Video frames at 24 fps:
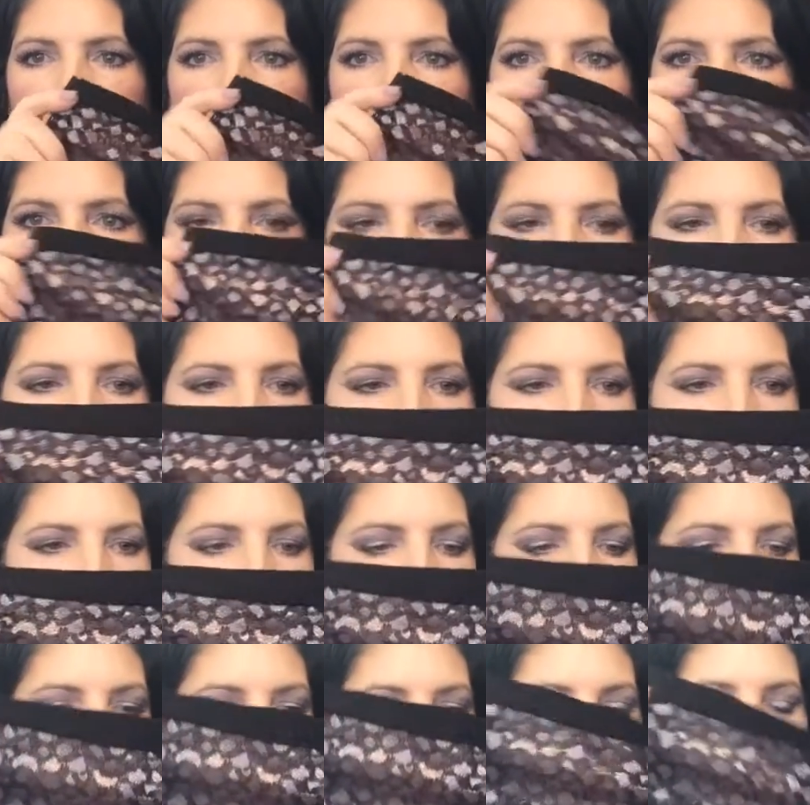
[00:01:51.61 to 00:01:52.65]
And those
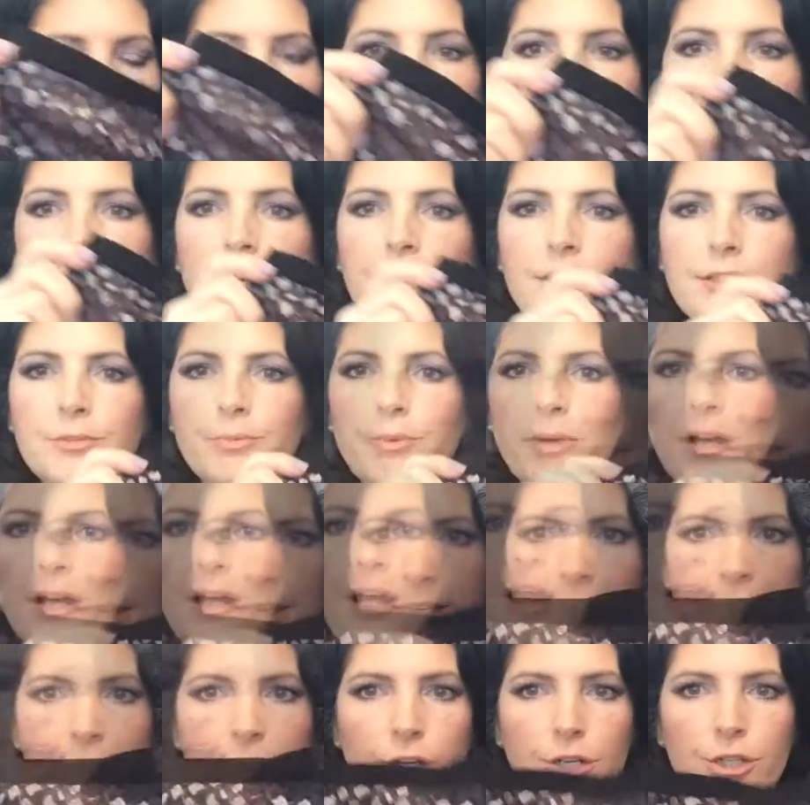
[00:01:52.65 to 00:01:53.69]
are very pretty as well.
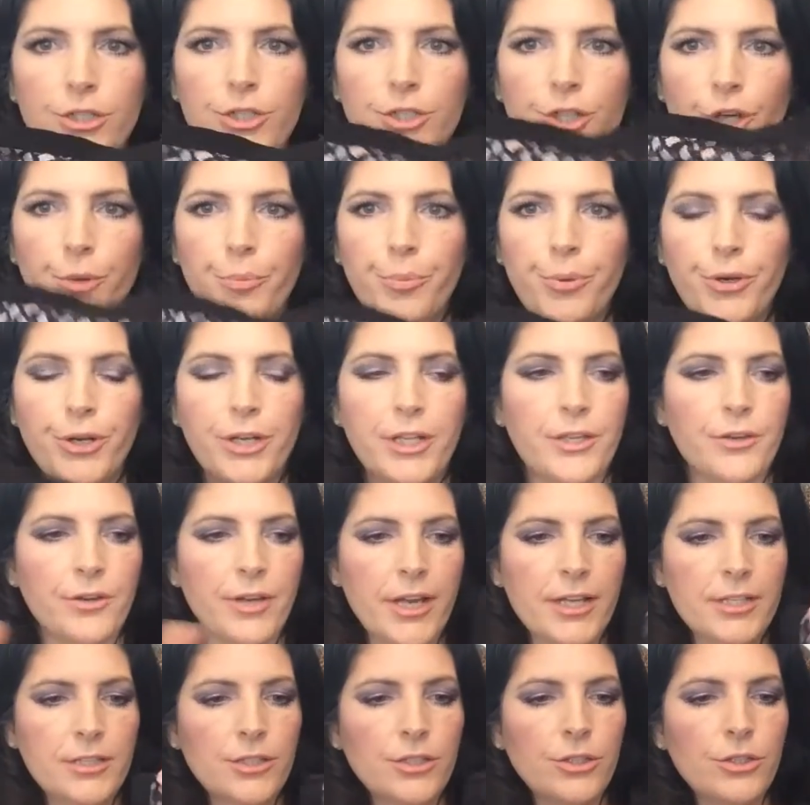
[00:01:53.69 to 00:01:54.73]
These are so pretty, you
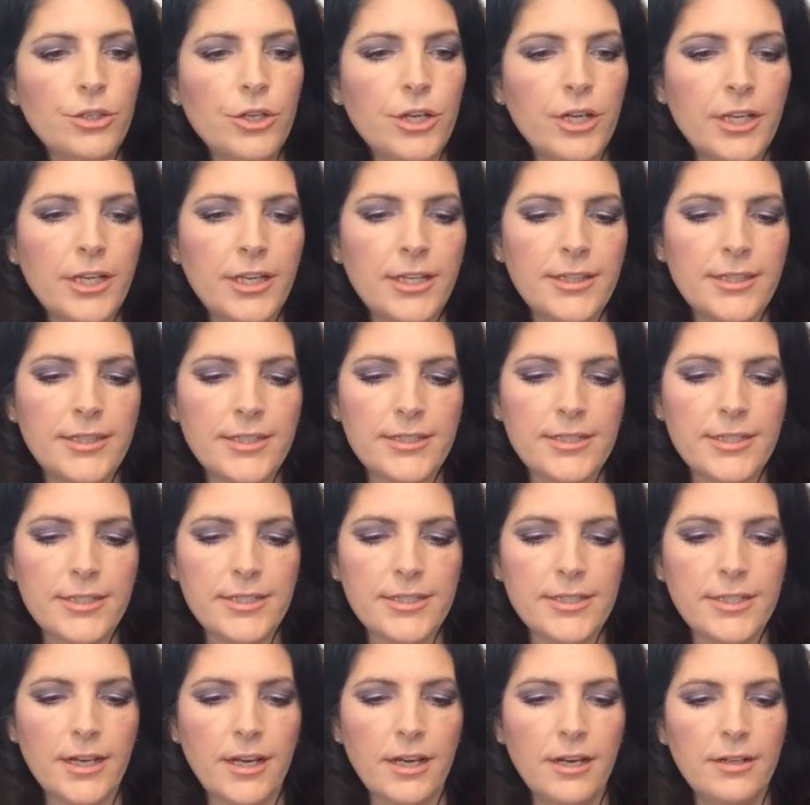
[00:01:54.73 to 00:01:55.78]
guys. Look at the
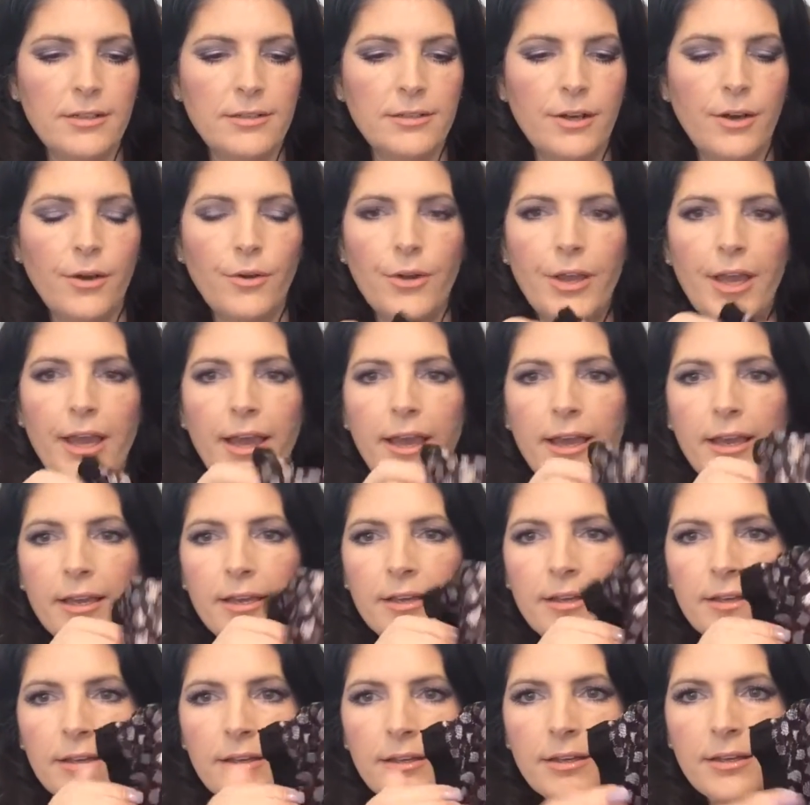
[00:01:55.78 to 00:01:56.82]
detail,
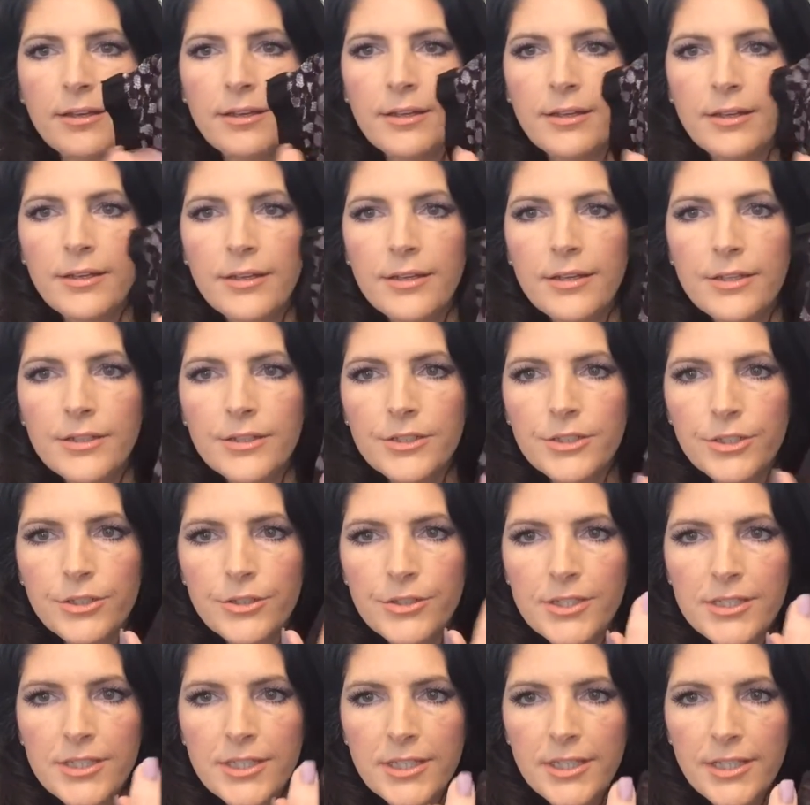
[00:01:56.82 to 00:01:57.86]
okay? Do
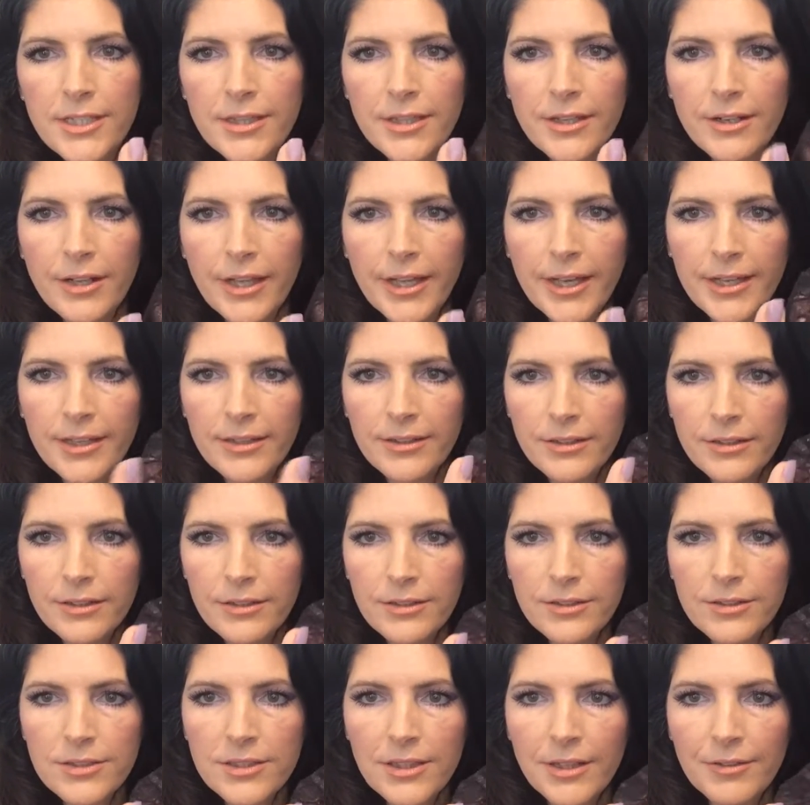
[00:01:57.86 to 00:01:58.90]
you see they're like
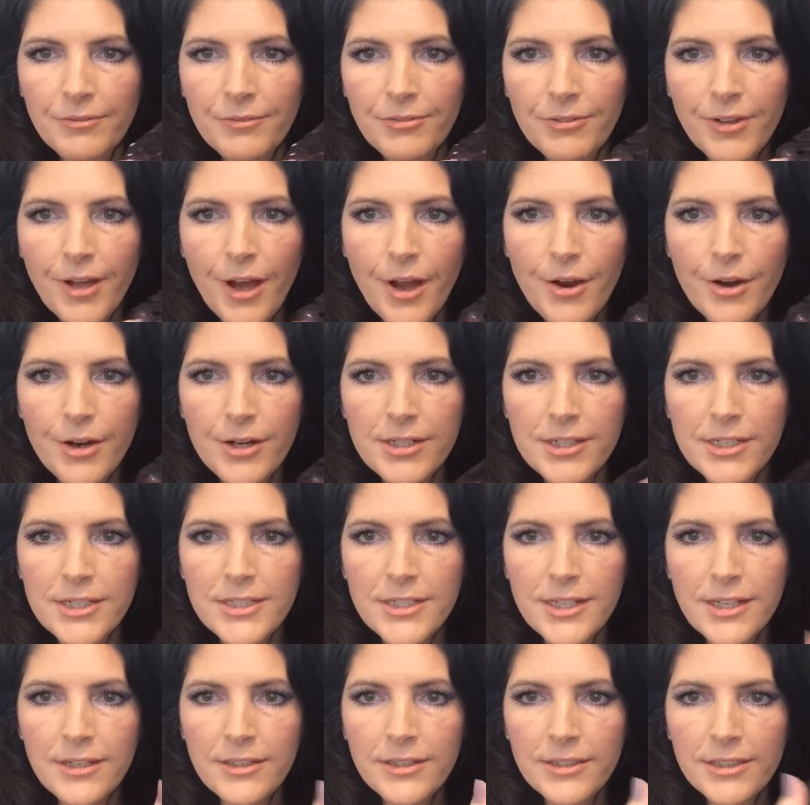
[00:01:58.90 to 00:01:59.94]
little sunflower
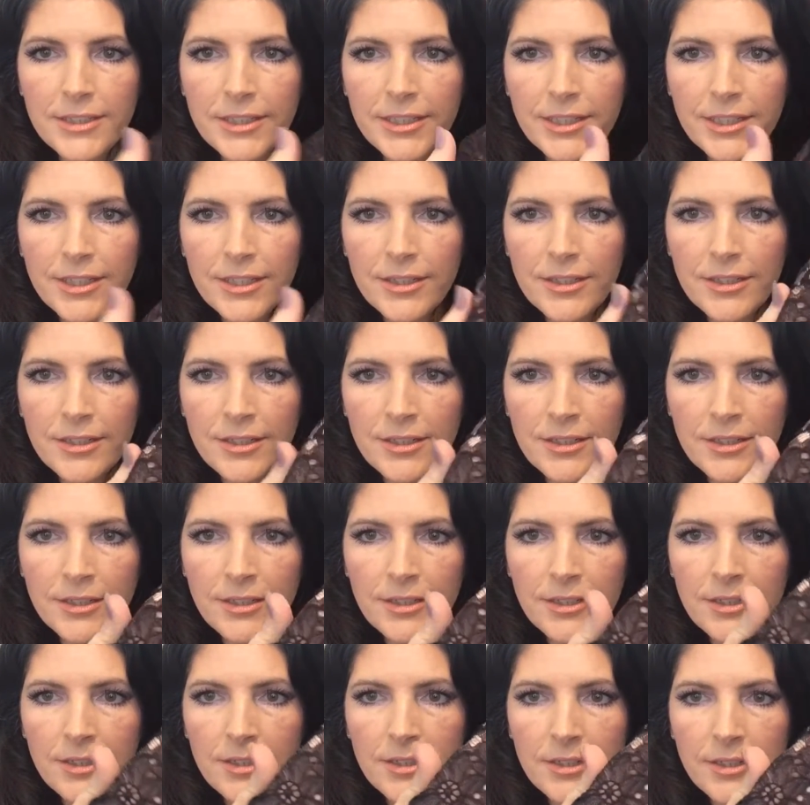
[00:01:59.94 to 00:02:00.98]
detail in here?
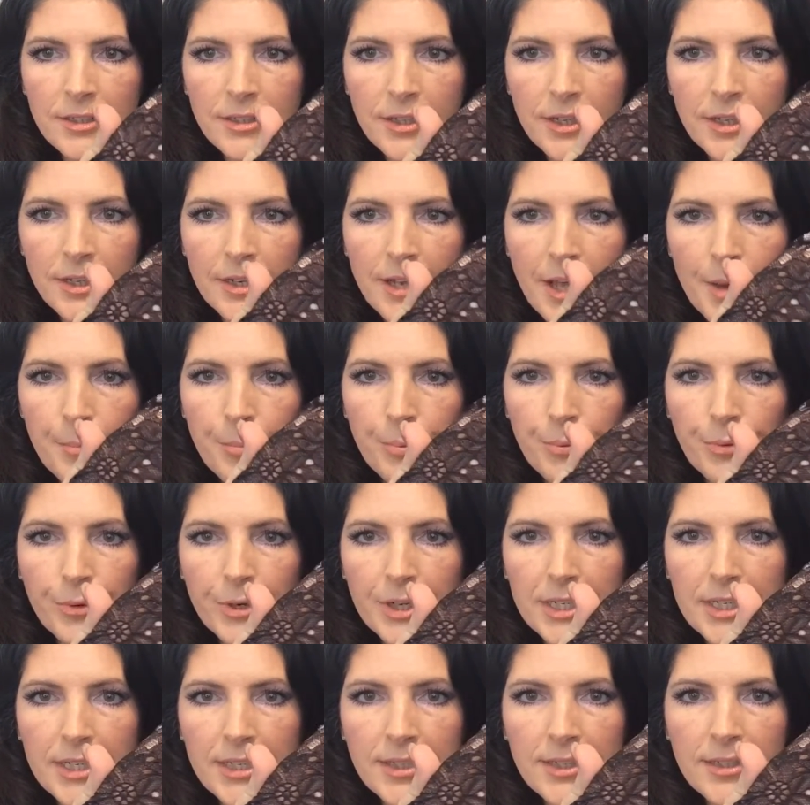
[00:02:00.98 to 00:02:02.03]
Isn't that
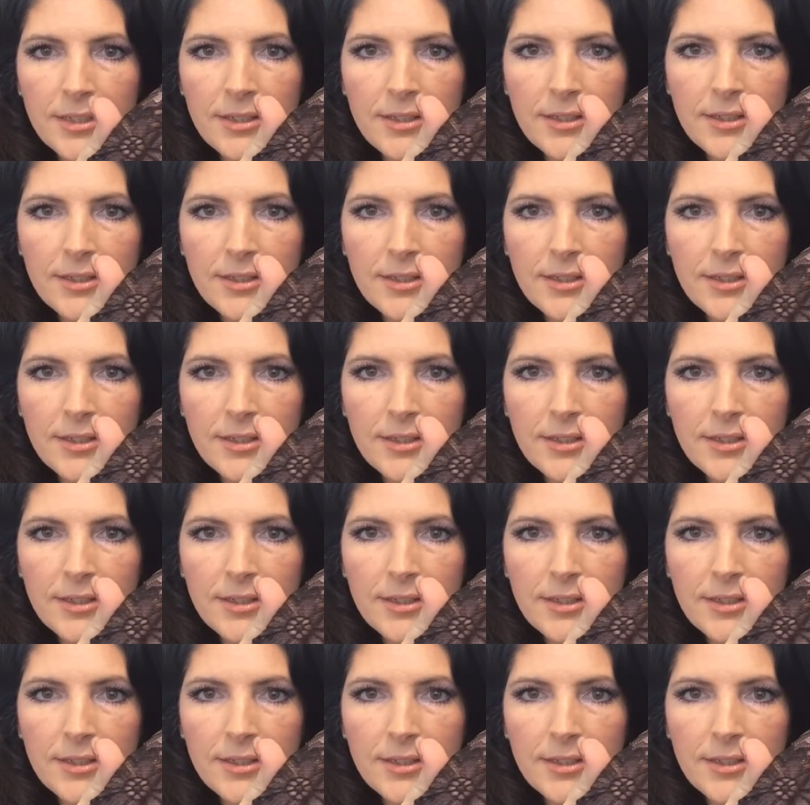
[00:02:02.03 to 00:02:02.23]
pretty?